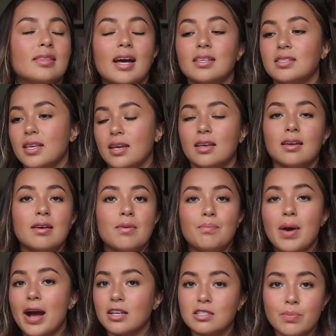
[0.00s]
That's like
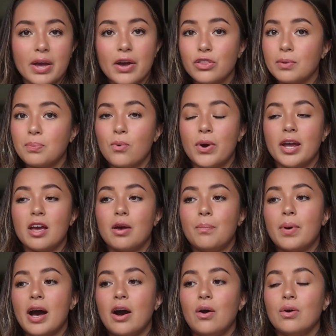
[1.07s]
back to my other point
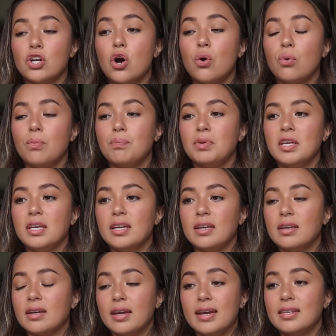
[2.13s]
about don't
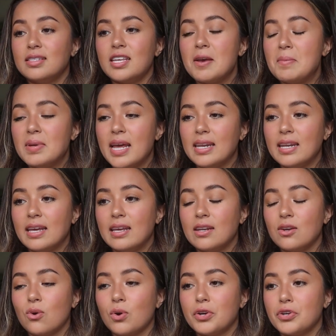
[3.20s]
be
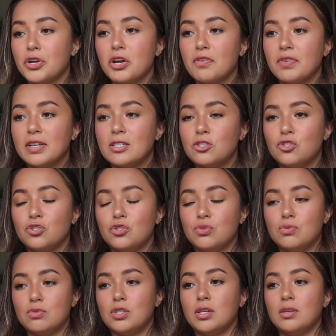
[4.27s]
intimidated or nervous
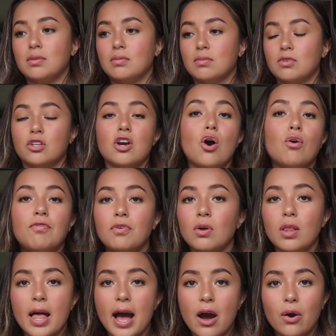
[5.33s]
to go
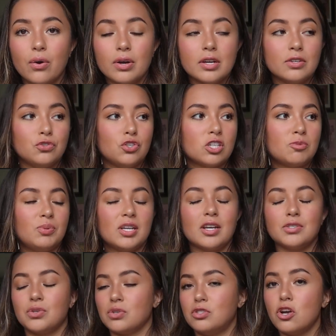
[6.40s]
full out just
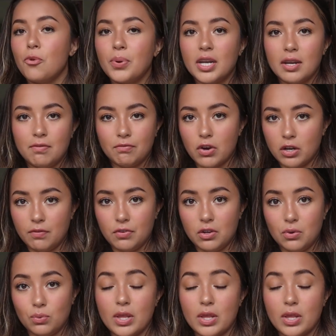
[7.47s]
because there's nobody in front of you.